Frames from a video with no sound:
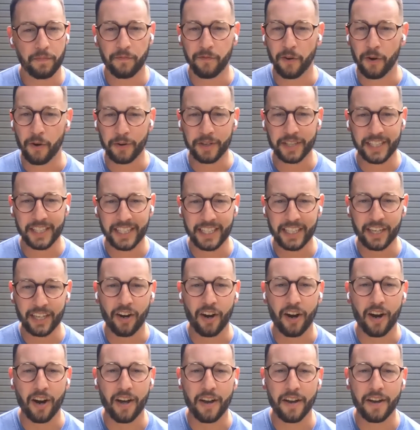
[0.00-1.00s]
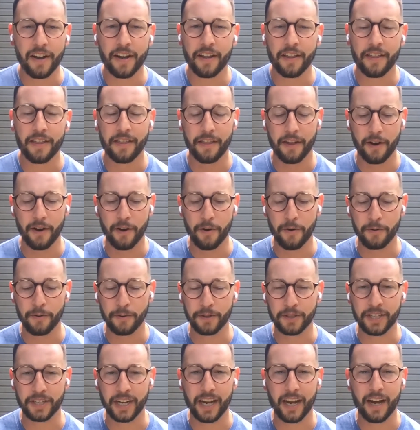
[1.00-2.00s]
focusing on
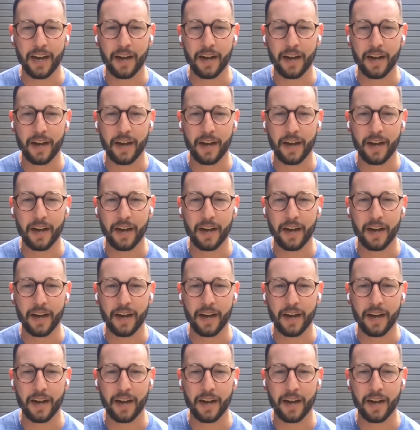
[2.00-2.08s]
those